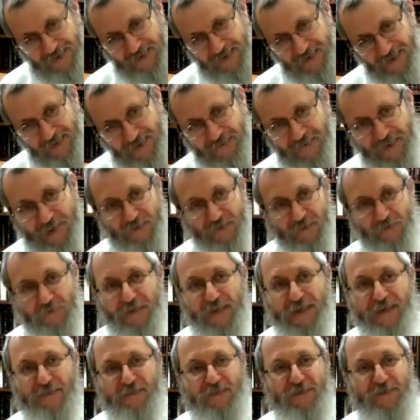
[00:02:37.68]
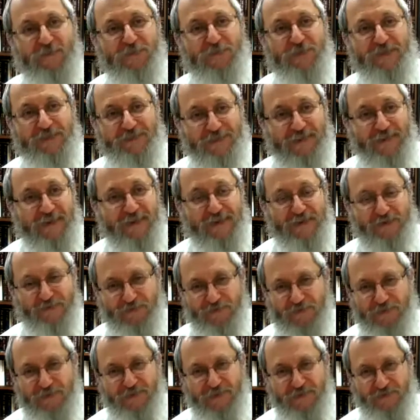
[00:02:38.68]
In fact, it would make it much more exciting if
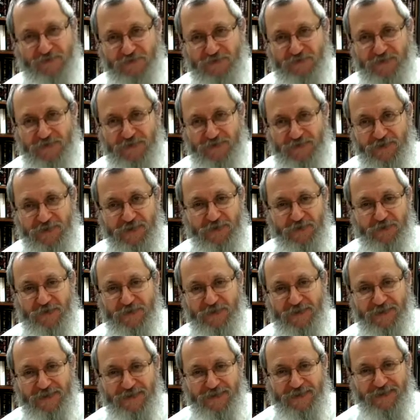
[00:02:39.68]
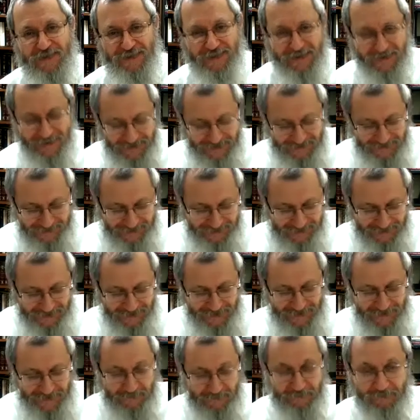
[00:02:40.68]
you did disagree. So
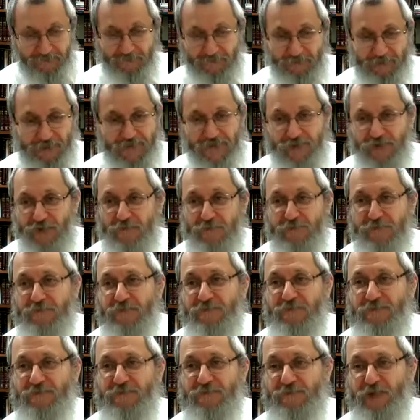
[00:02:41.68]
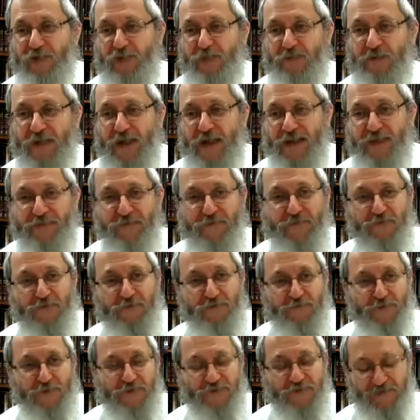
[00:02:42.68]
please don't hold back. If
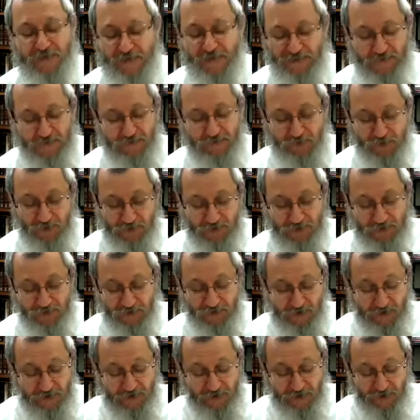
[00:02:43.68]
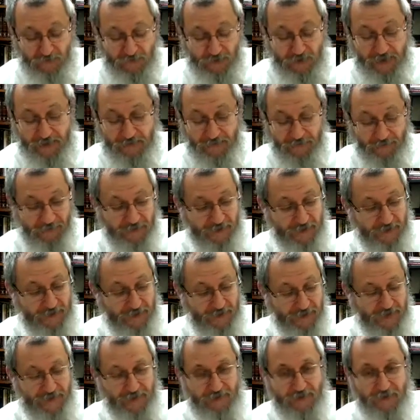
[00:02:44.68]
you want to say something or disagree along the way
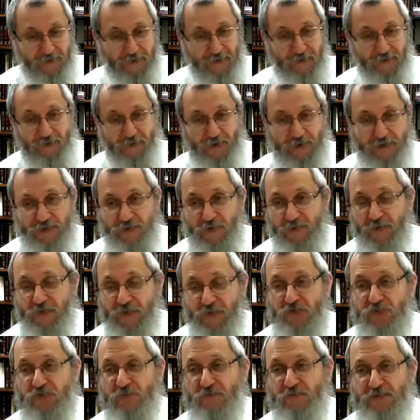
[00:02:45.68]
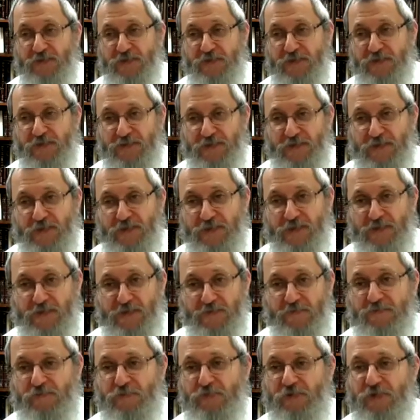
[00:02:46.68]
or ask a question, please
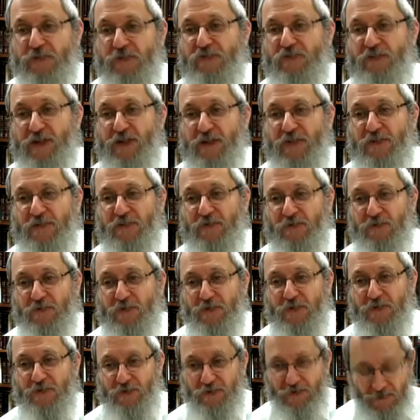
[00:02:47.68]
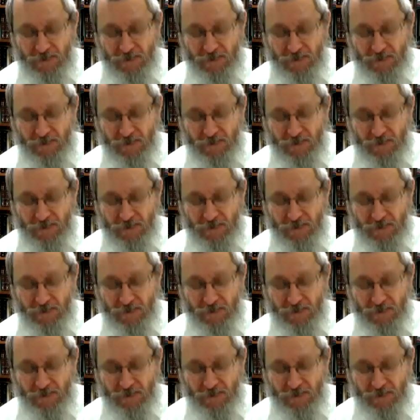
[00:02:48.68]
put it in the chat or